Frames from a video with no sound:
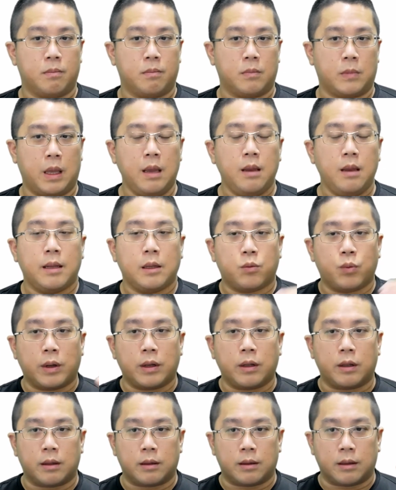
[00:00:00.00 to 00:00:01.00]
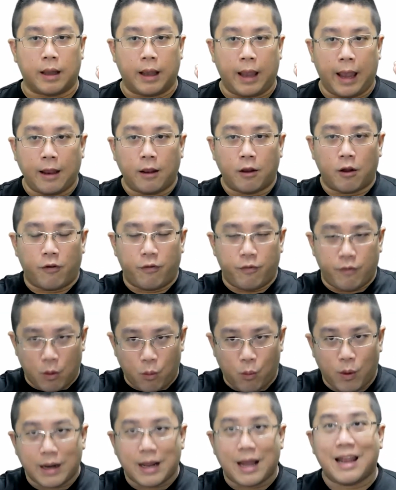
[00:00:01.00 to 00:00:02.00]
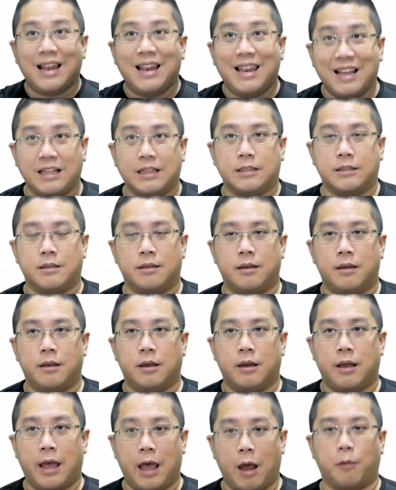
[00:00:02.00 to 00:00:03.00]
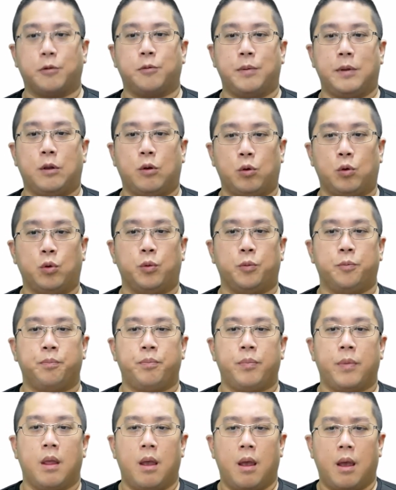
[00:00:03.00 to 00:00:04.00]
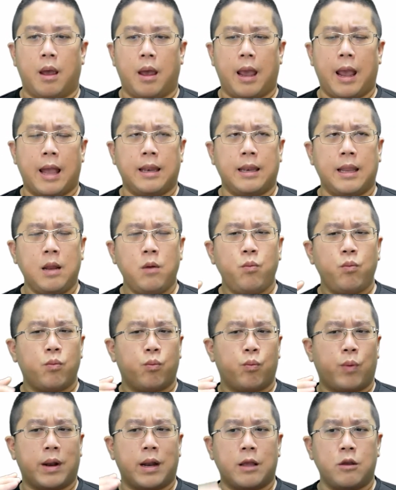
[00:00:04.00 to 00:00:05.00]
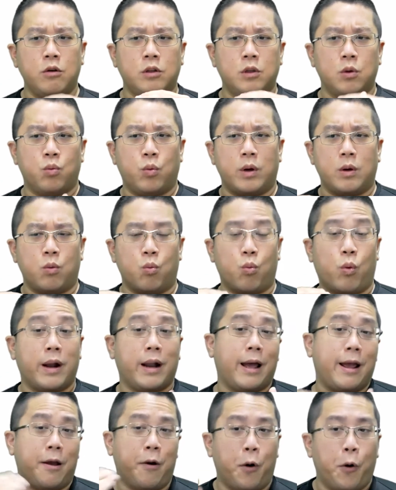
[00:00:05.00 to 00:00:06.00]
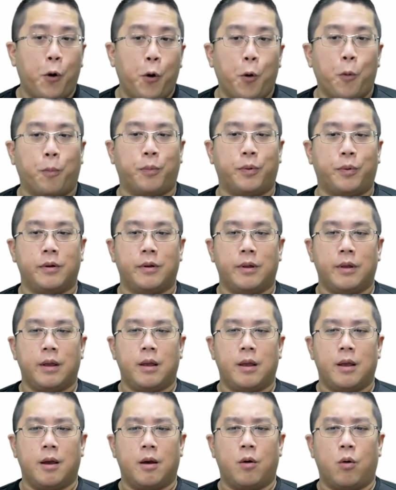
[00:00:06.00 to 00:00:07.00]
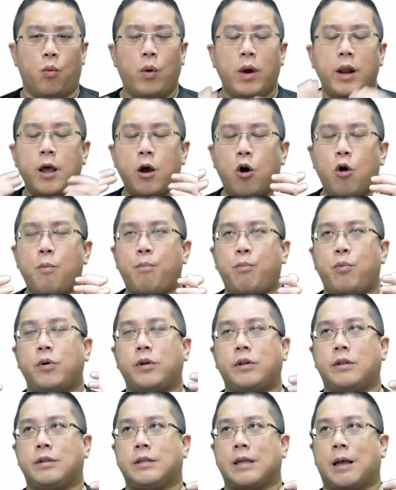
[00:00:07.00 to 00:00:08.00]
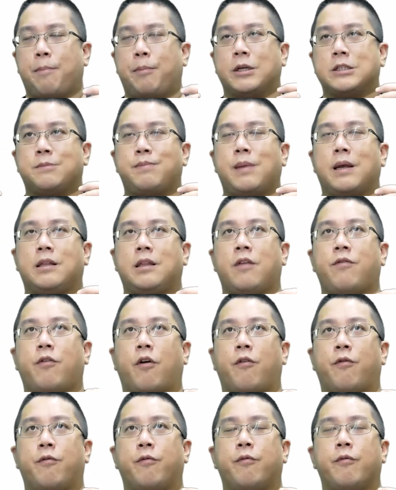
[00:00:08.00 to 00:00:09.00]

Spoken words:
Okay, that's what the head of what I learned helps me to do. And then when I use the word what I hope puts a perspective of